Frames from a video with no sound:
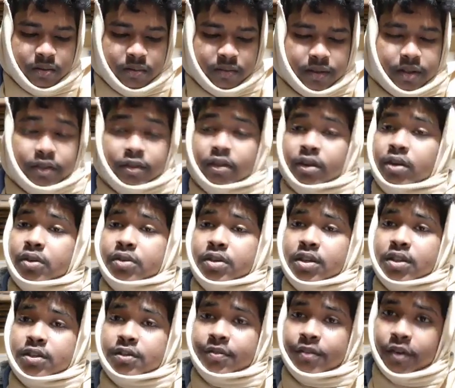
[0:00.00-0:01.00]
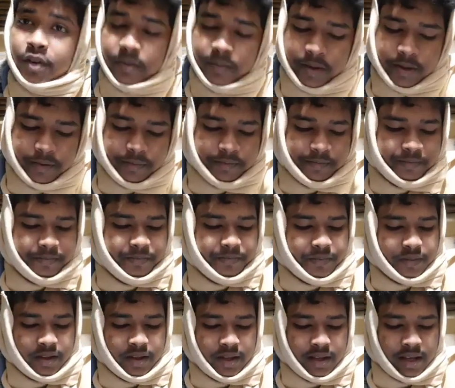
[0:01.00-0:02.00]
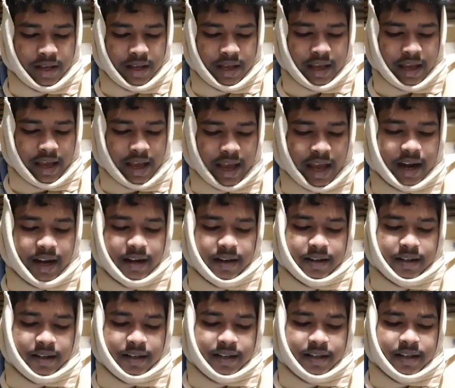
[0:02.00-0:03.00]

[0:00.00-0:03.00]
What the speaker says: the solution is forming, and